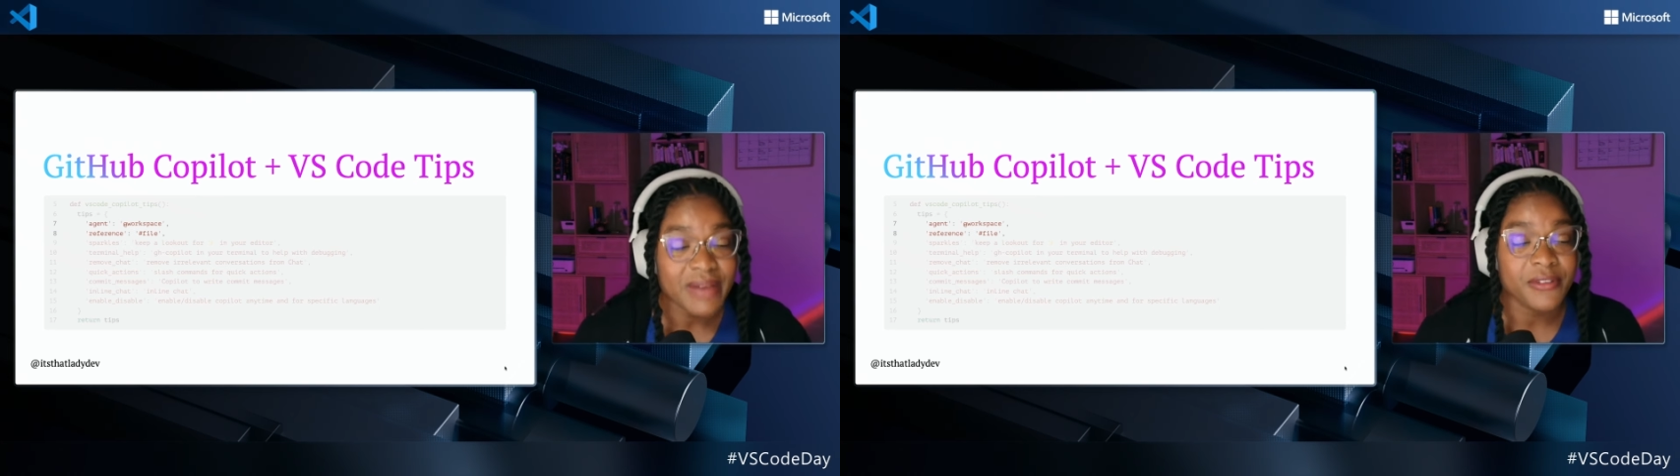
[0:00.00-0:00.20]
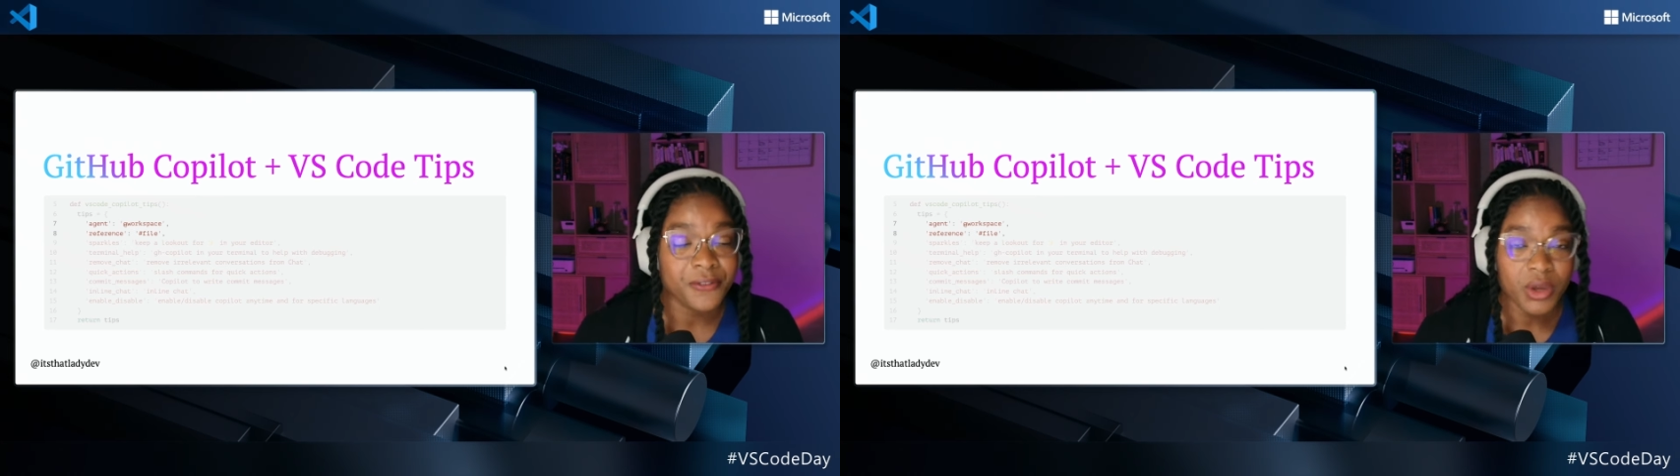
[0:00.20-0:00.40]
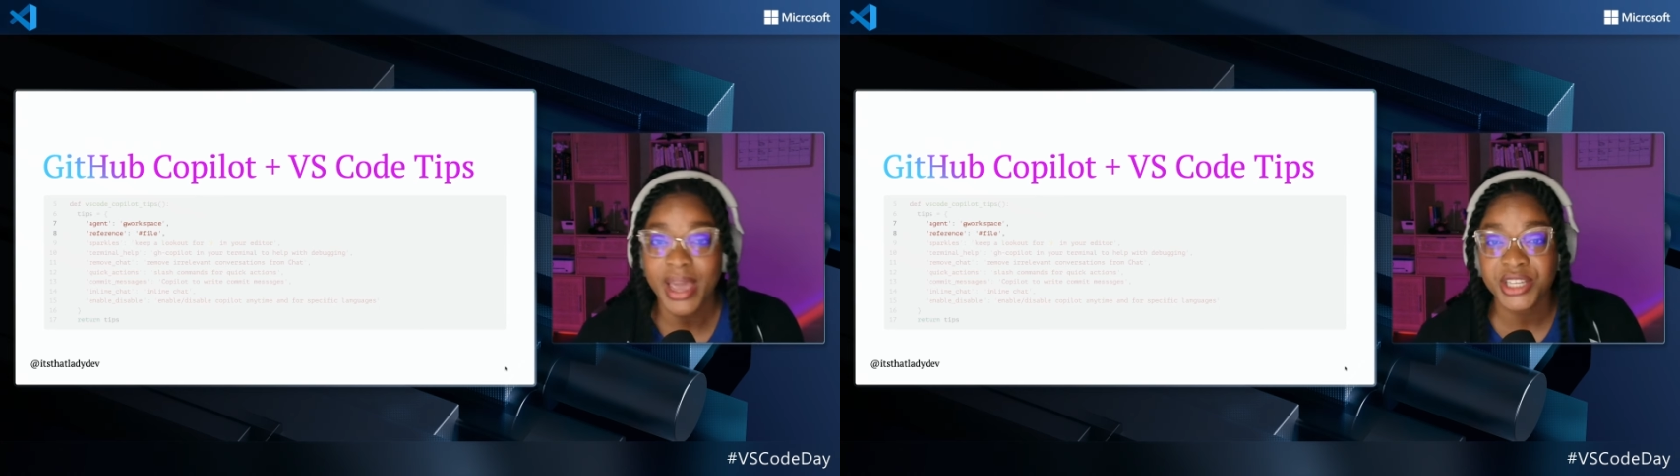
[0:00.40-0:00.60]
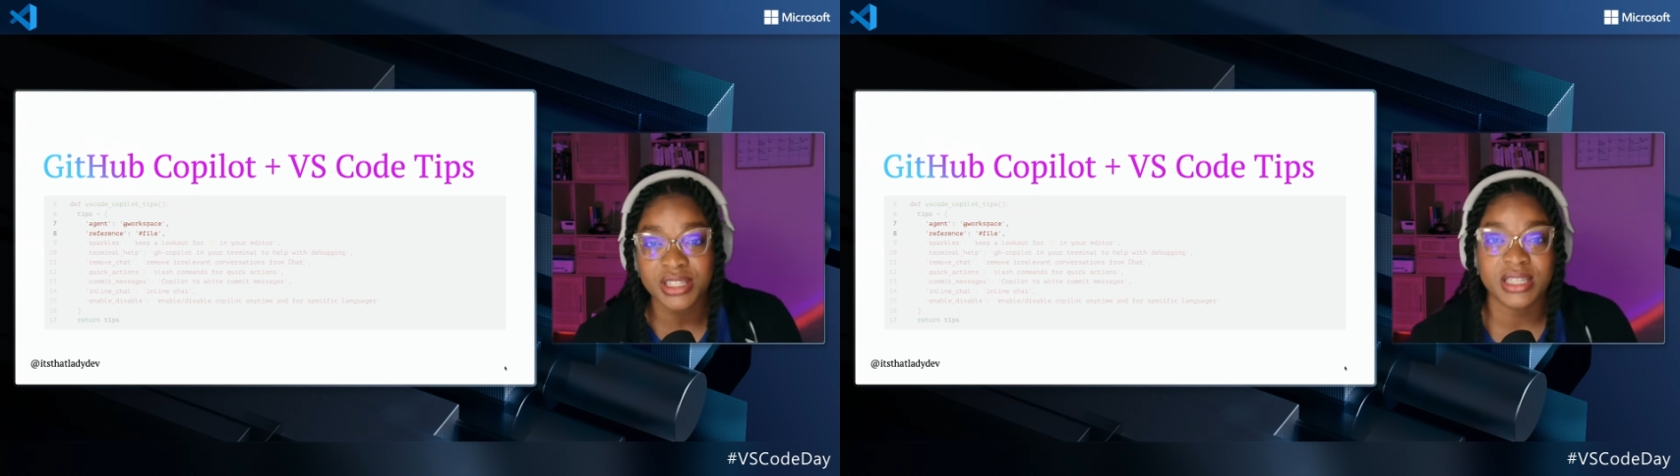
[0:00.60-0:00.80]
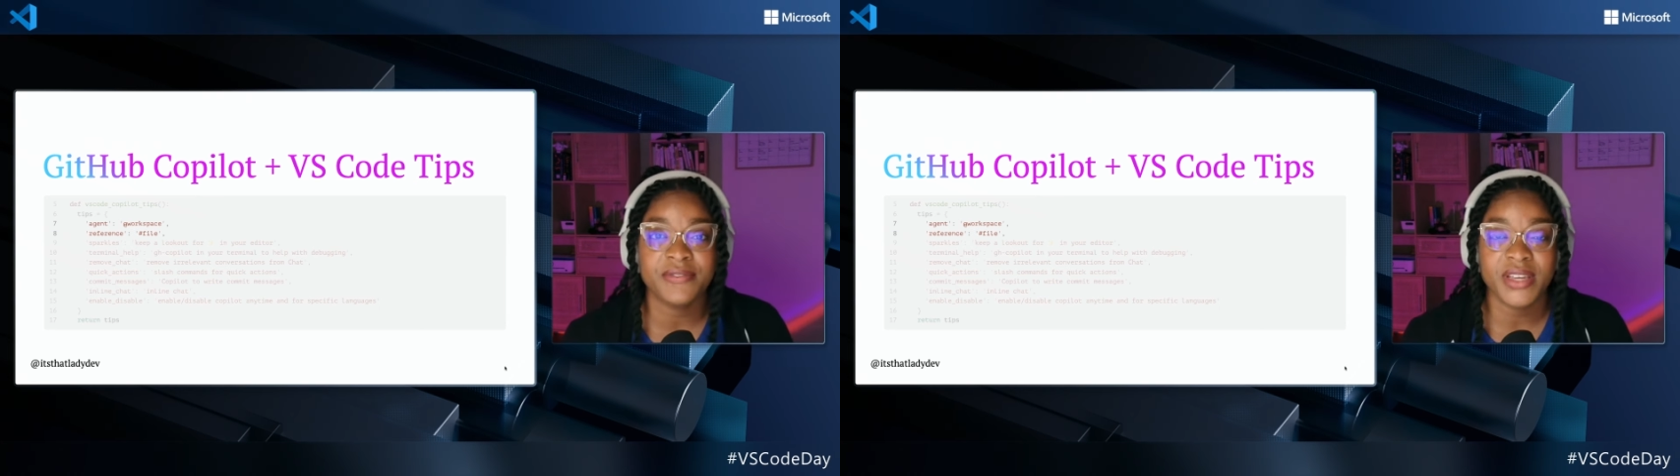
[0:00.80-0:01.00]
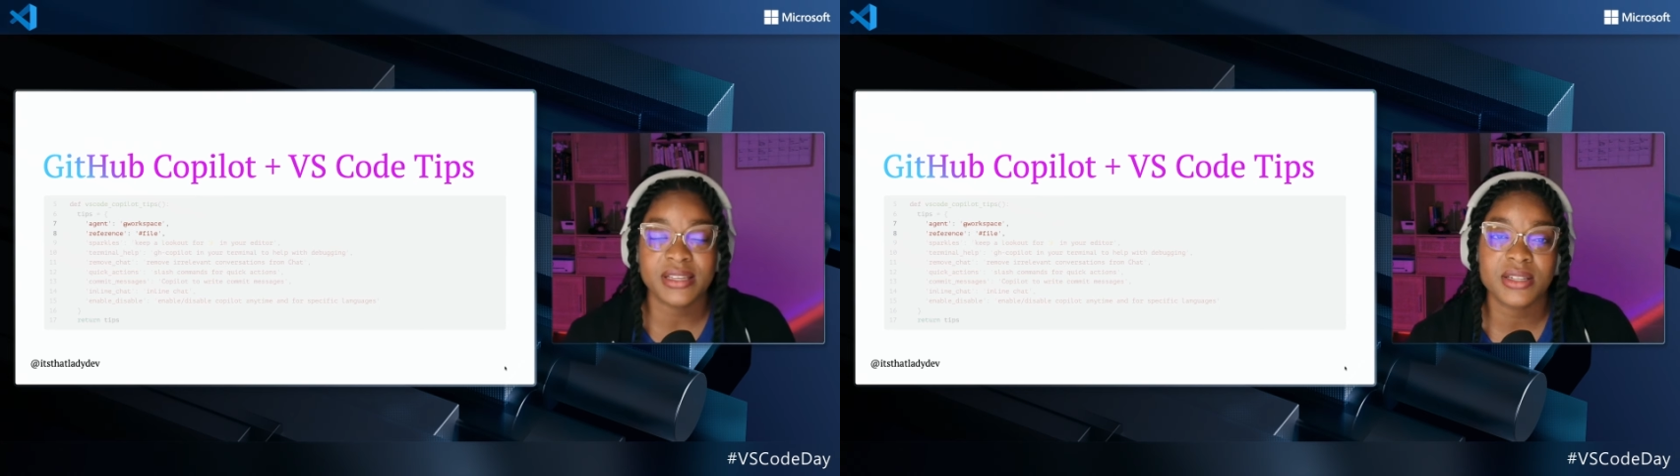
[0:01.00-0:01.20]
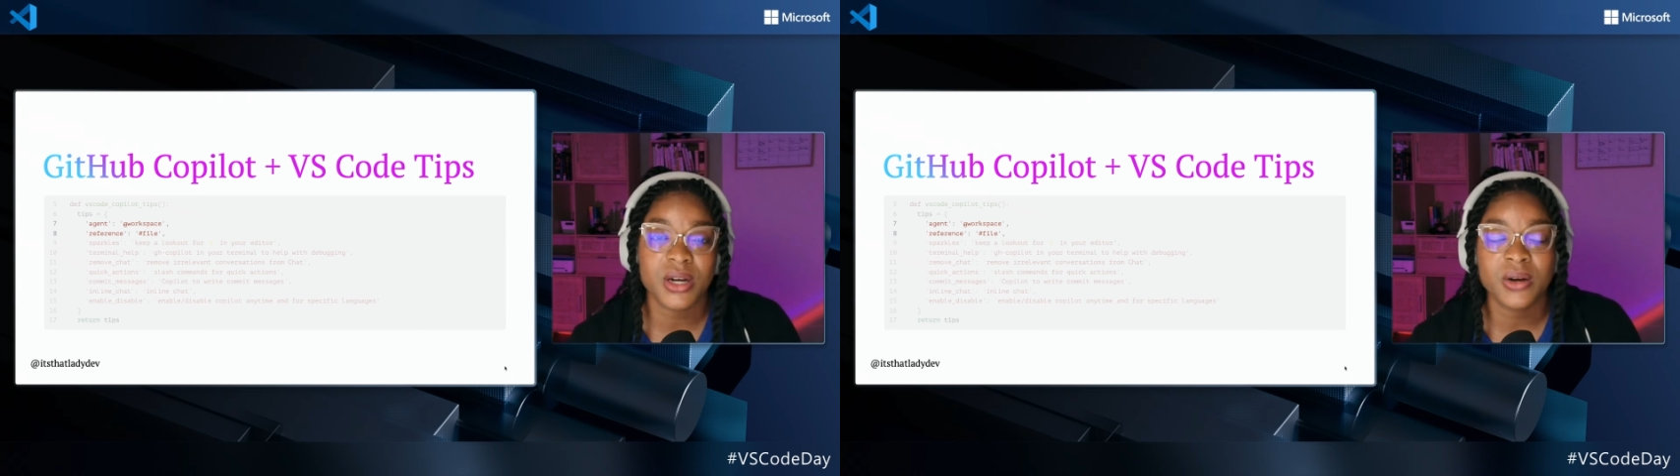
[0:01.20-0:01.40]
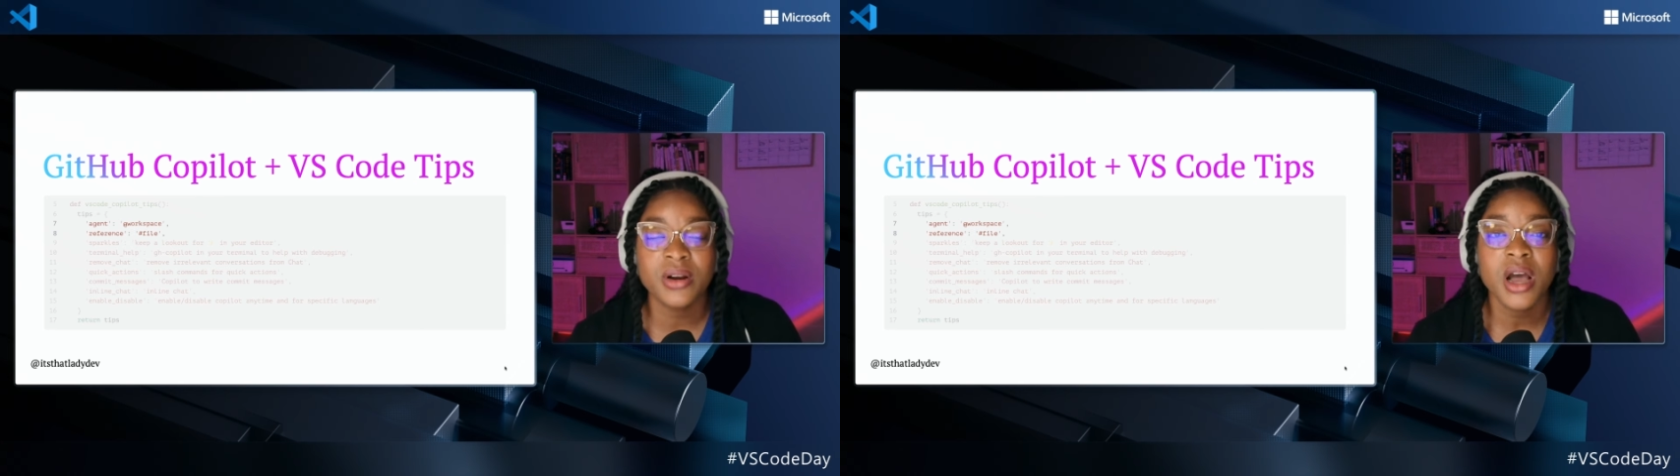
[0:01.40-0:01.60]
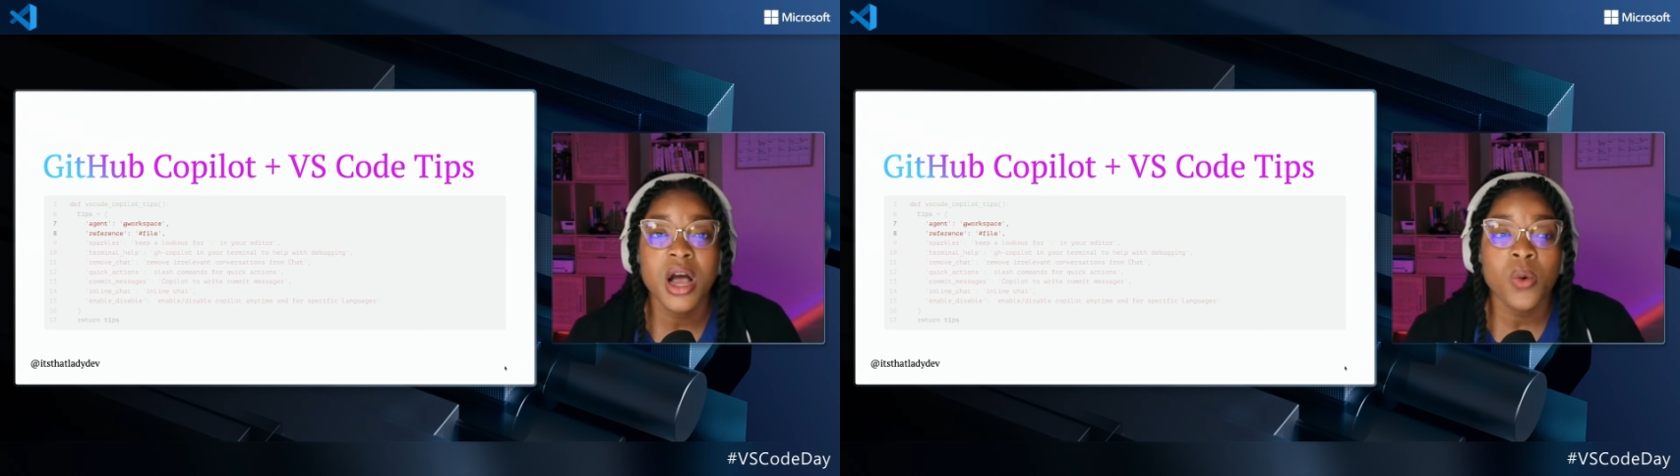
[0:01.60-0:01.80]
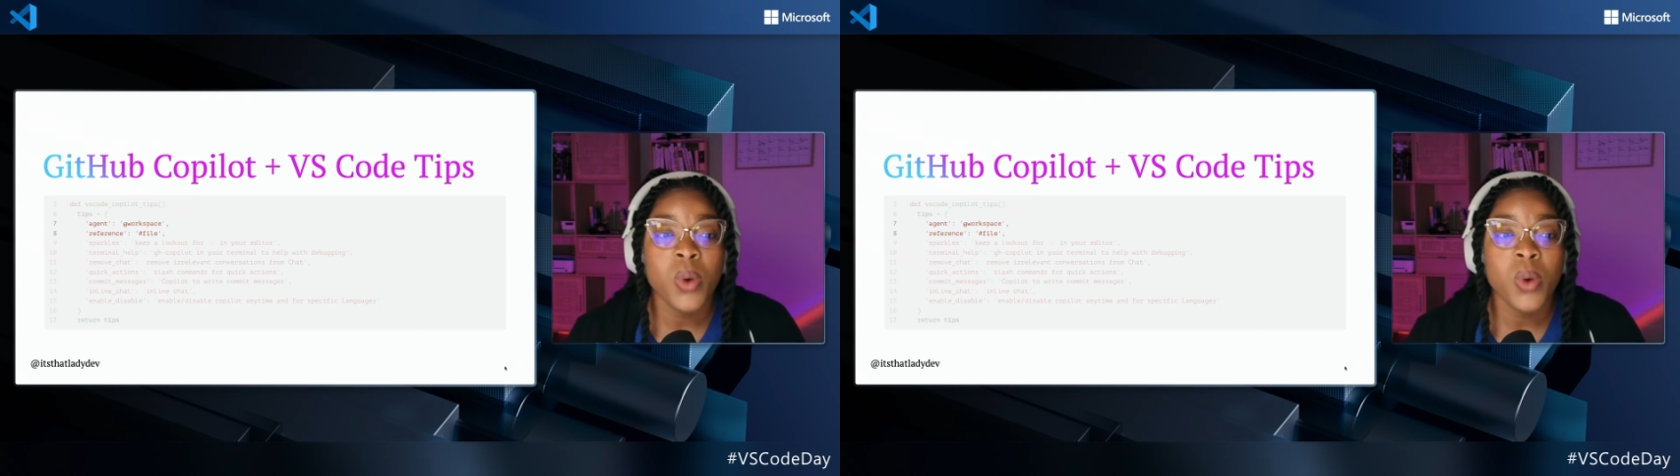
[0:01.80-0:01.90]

We have a few agents in V S Code,